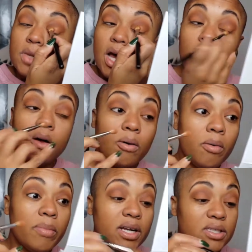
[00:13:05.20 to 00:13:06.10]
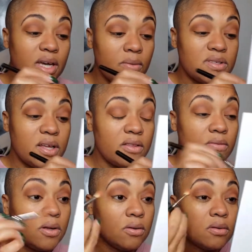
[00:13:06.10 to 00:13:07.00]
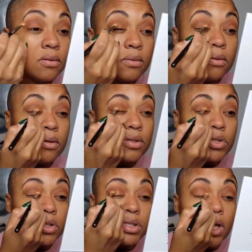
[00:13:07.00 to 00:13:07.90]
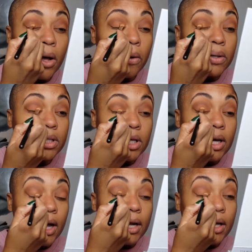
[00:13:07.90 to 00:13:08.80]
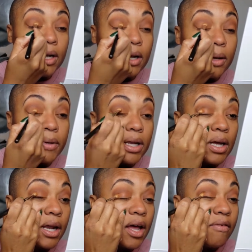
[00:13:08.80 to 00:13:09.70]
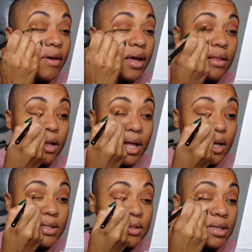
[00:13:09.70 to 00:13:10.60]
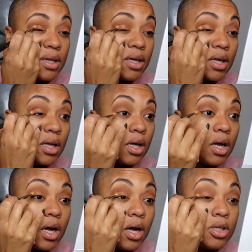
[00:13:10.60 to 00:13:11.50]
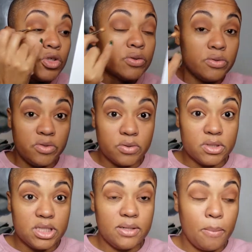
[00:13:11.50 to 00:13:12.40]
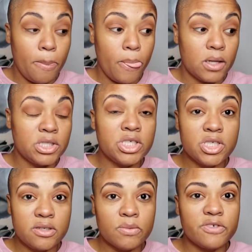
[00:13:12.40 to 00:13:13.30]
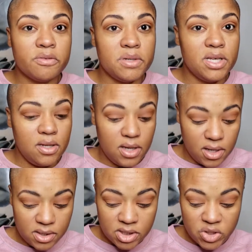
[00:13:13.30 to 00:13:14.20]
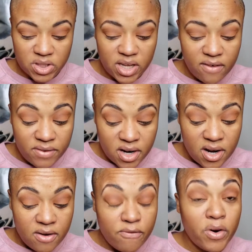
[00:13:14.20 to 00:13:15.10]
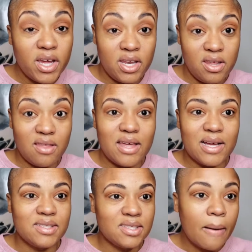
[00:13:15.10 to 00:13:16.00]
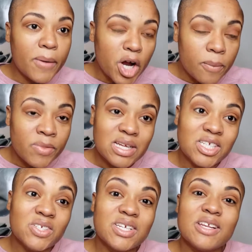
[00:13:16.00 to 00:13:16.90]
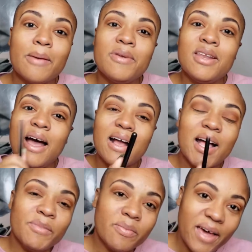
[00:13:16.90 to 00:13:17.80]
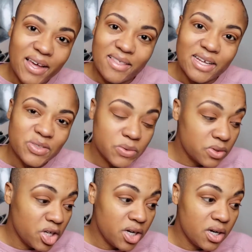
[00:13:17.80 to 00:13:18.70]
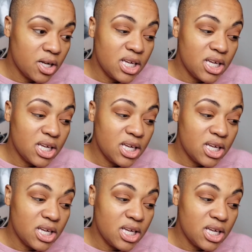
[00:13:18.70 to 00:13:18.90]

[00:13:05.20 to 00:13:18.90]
Oh, but Dion was not on the roll. So Dion ended up getting an FA in the class. True story. Teacher was from India. Teacher left for India that summer. Teacher ended up not coming back that school year.